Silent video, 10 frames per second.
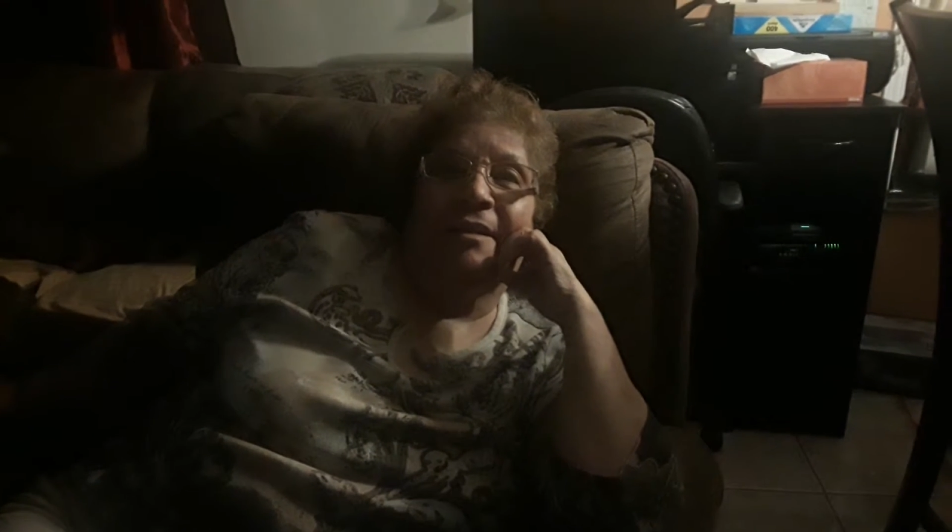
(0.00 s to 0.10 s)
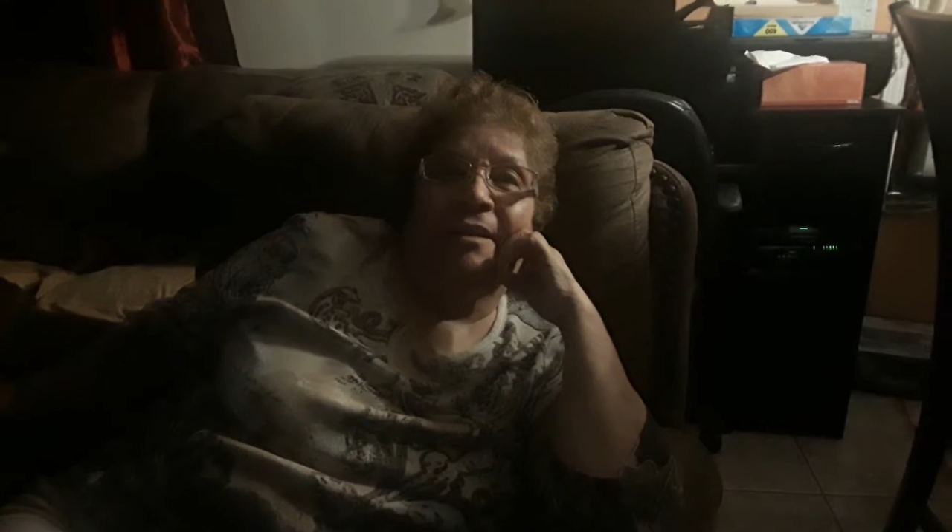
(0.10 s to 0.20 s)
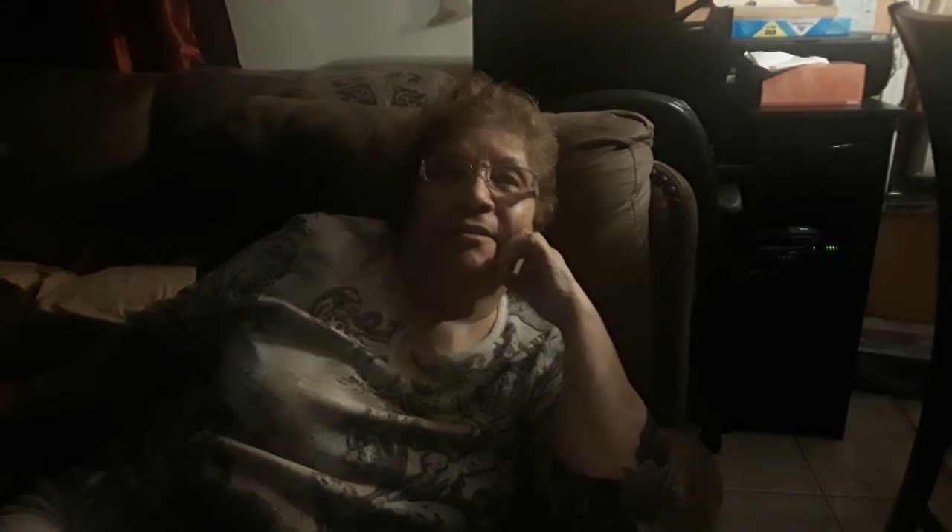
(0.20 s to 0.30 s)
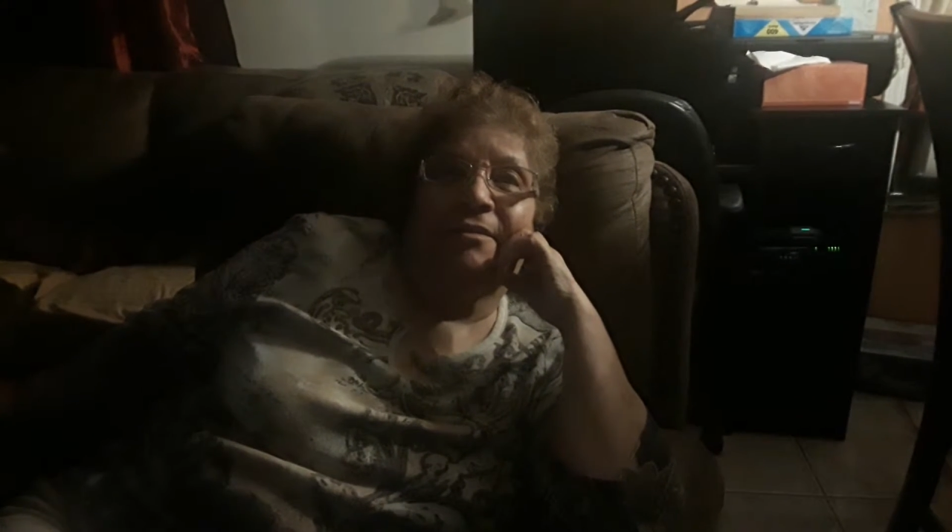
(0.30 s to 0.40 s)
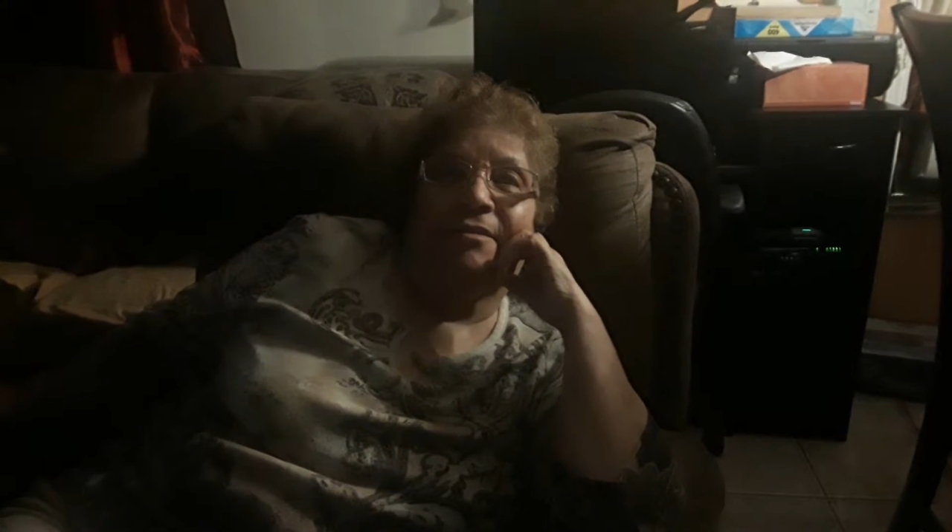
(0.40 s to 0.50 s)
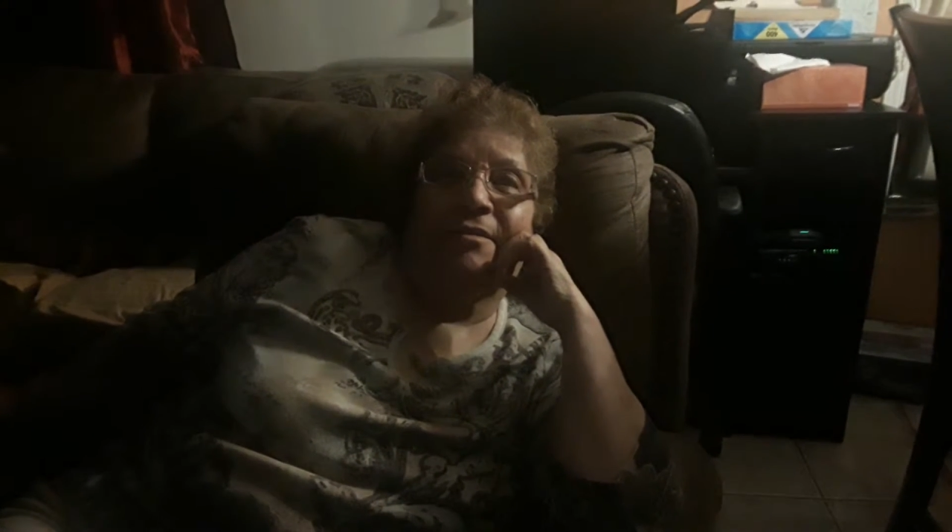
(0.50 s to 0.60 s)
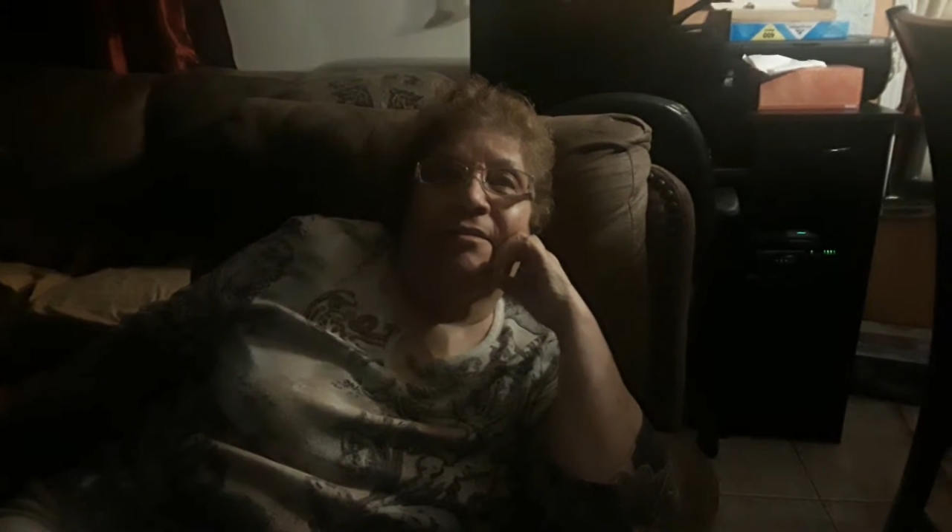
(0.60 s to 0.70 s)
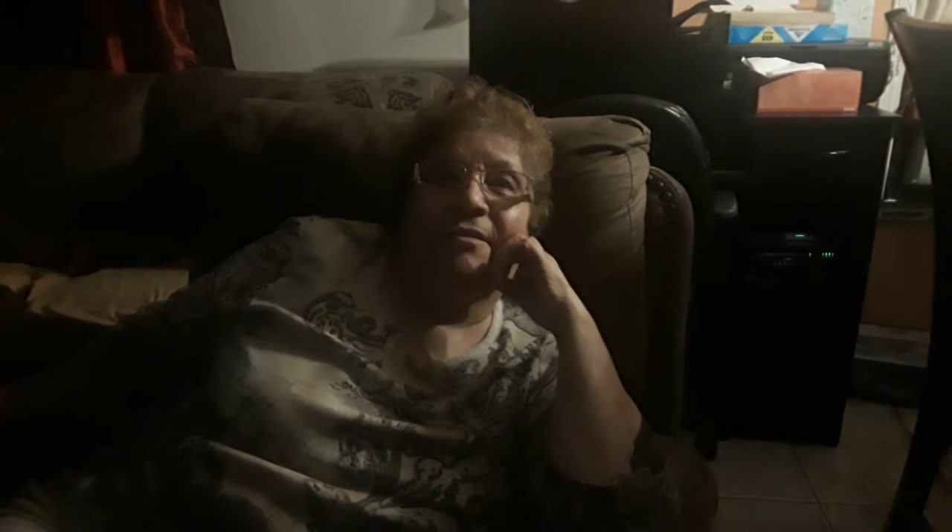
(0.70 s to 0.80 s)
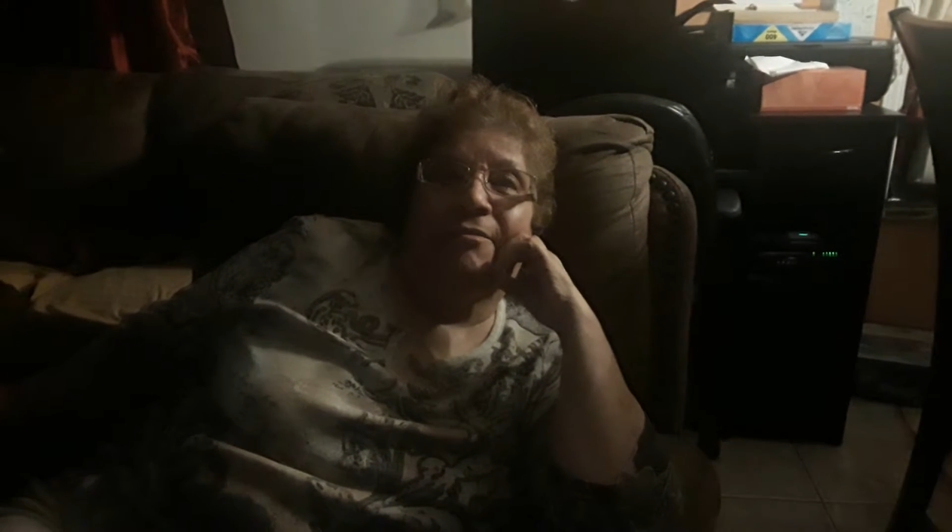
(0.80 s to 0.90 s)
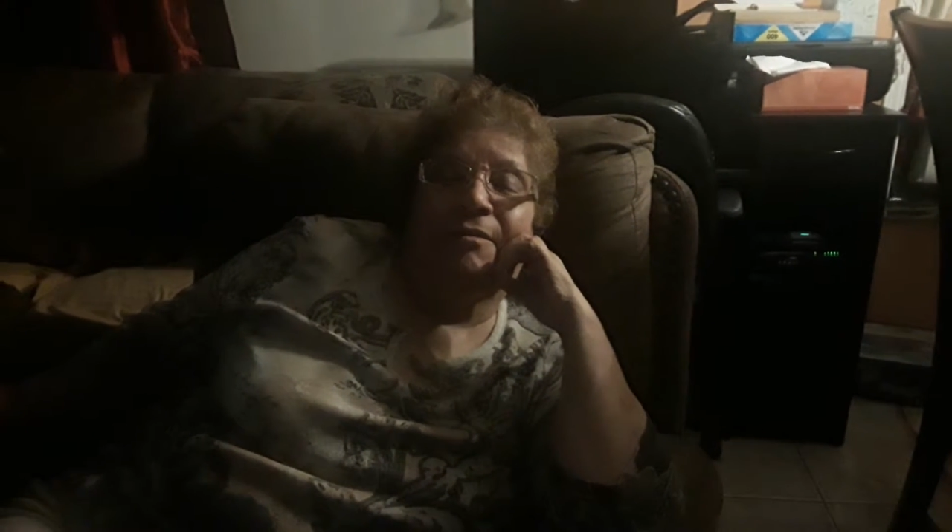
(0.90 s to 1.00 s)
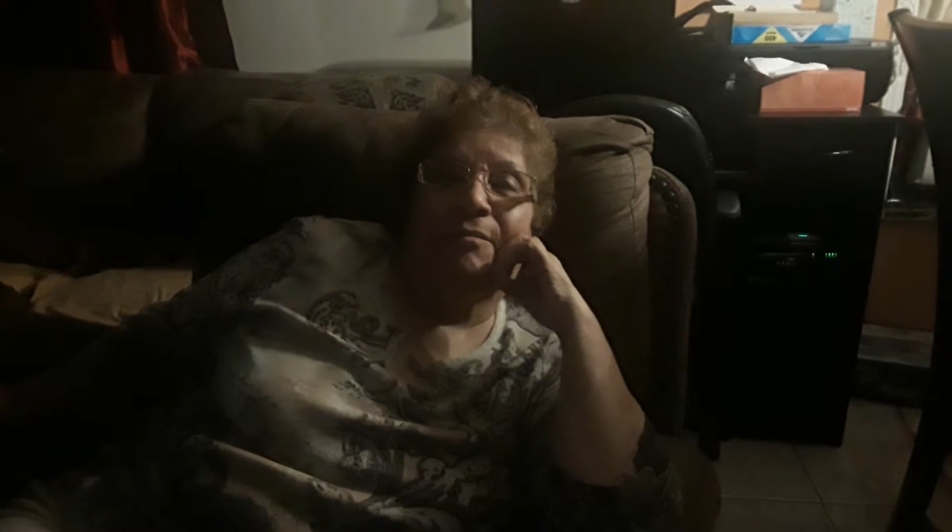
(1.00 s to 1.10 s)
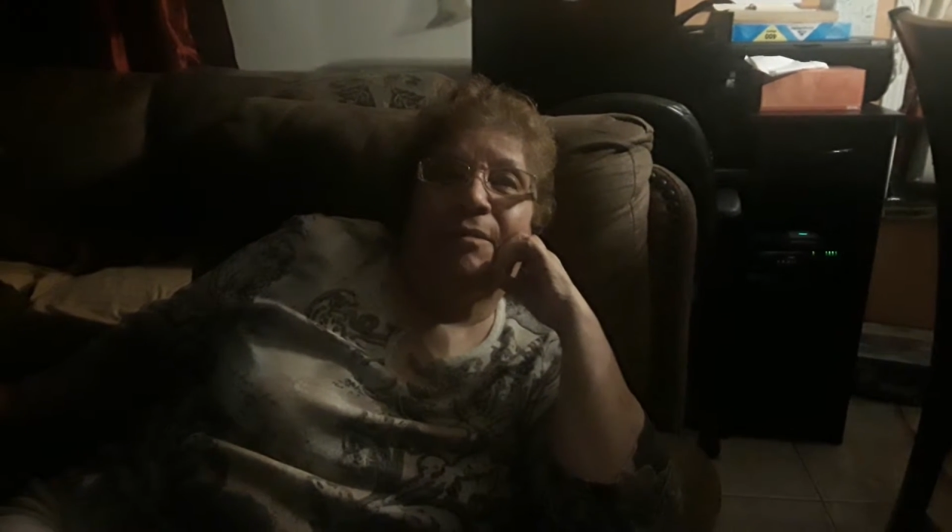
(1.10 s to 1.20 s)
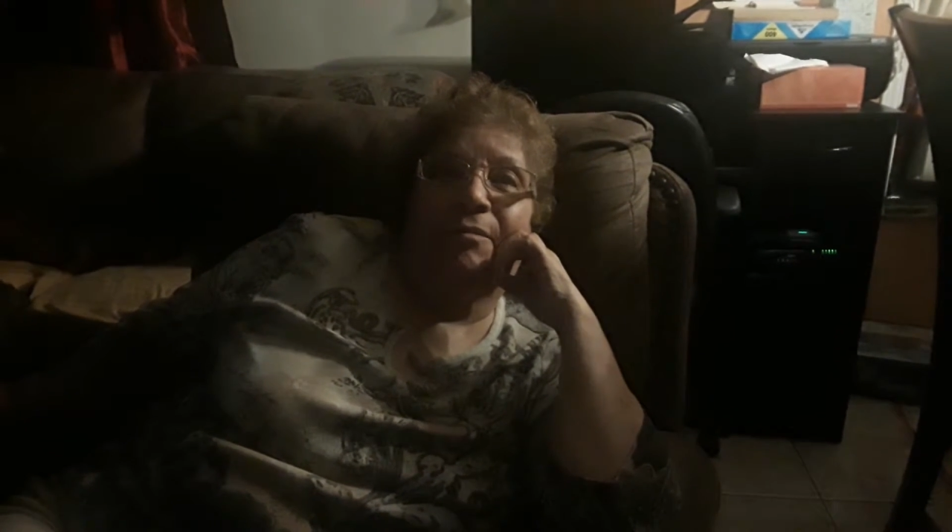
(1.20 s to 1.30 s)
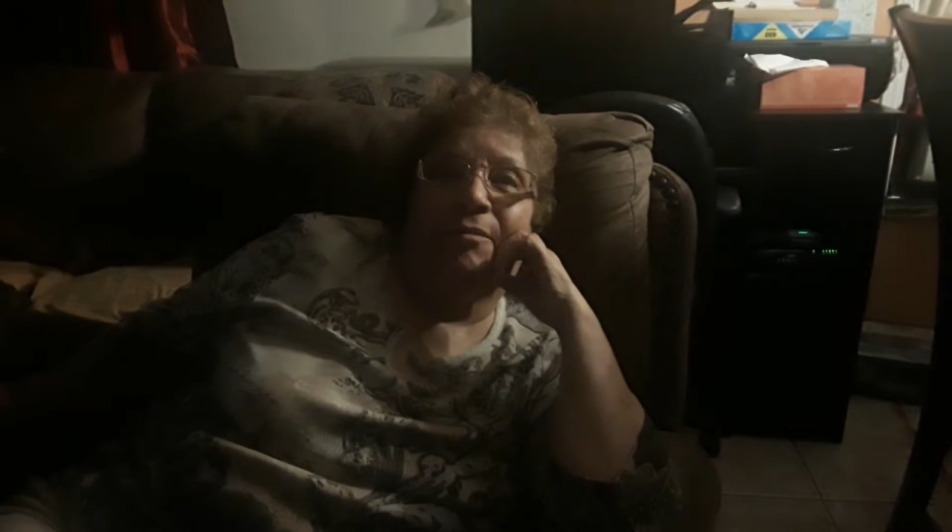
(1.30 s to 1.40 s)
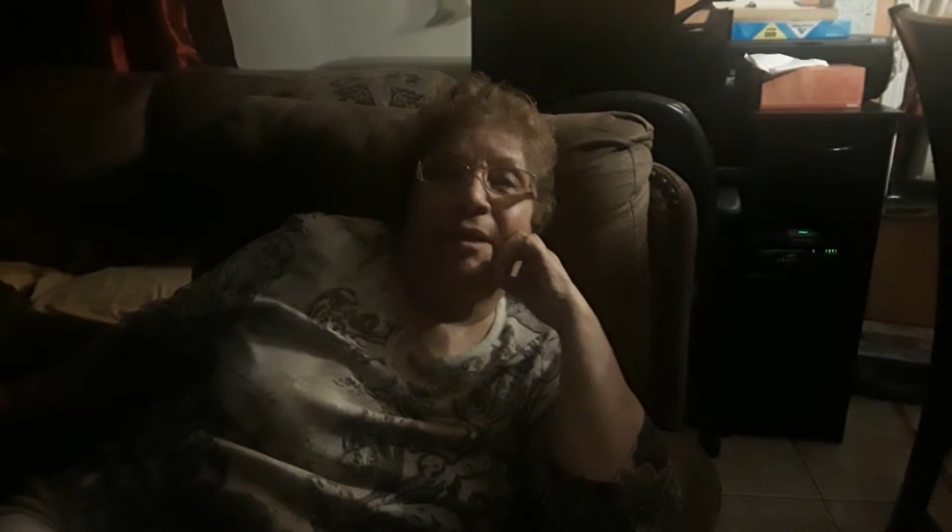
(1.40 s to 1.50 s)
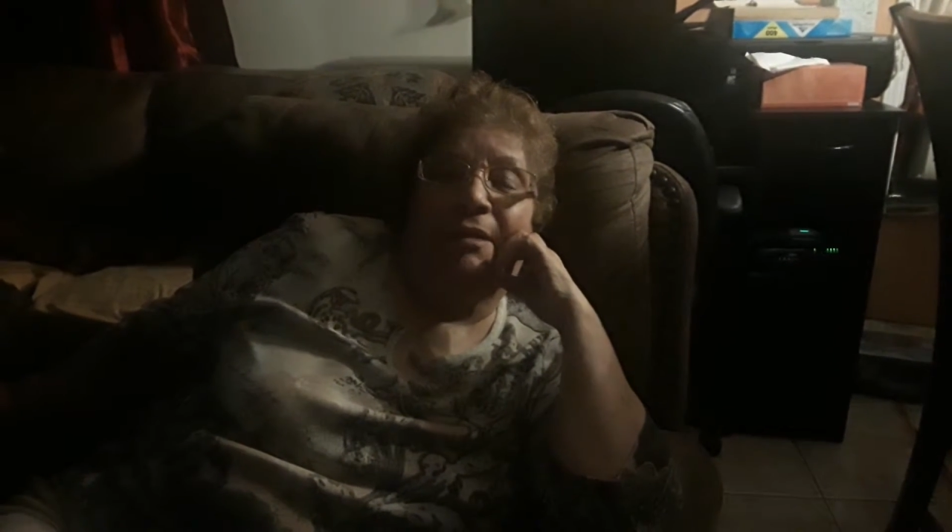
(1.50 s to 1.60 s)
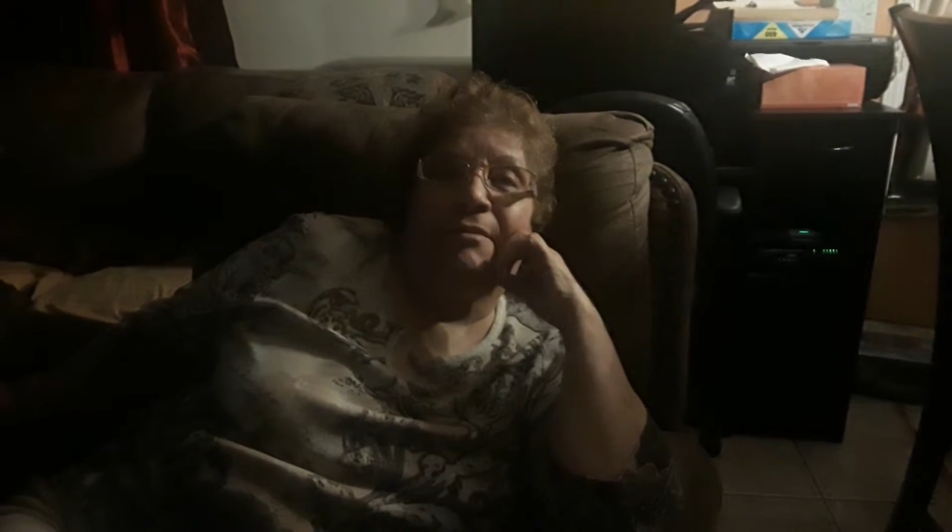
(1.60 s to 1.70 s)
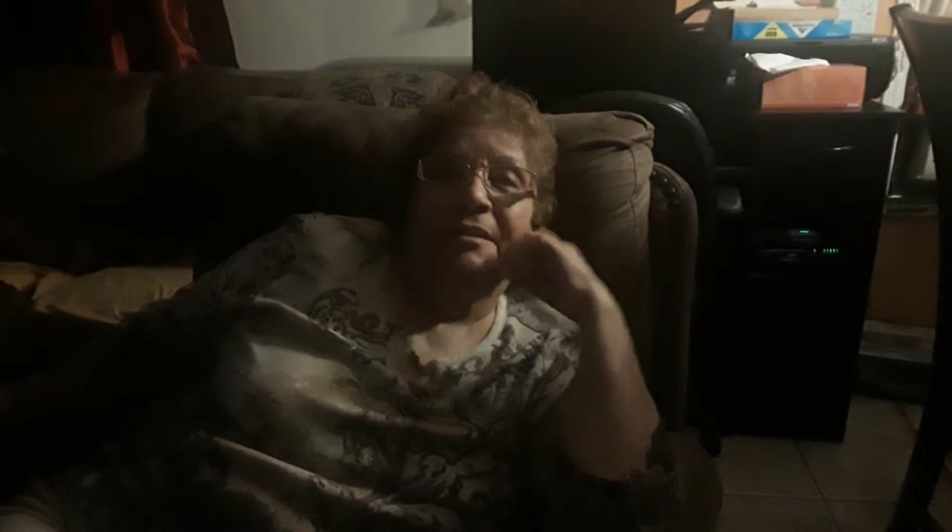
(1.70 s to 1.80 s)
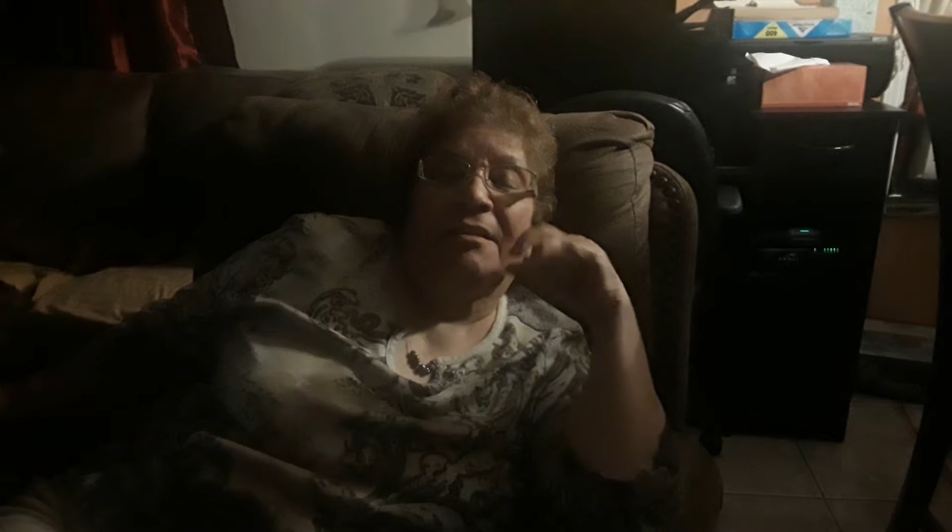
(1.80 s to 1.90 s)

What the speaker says: the others. When I was